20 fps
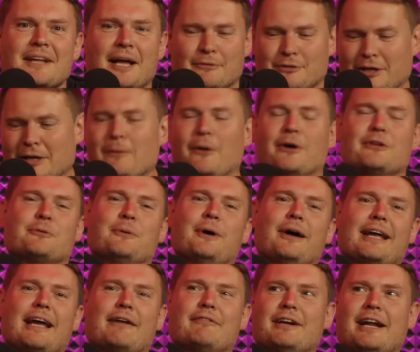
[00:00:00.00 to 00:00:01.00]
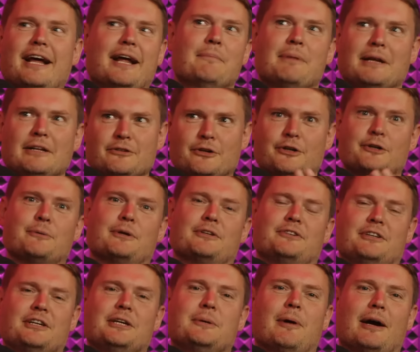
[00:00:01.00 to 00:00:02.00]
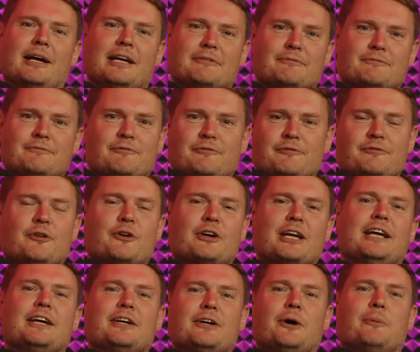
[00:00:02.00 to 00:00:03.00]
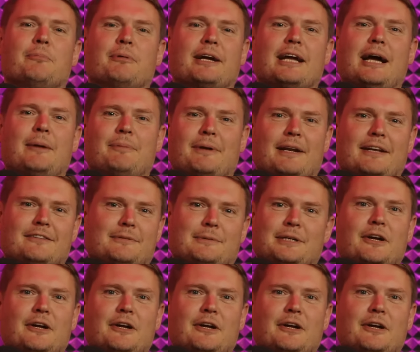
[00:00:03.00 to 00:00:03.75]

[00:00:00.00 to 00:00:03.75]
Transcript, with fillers: I'm trying to walk to work every day and being told what to do by your fucking corporate capitalism.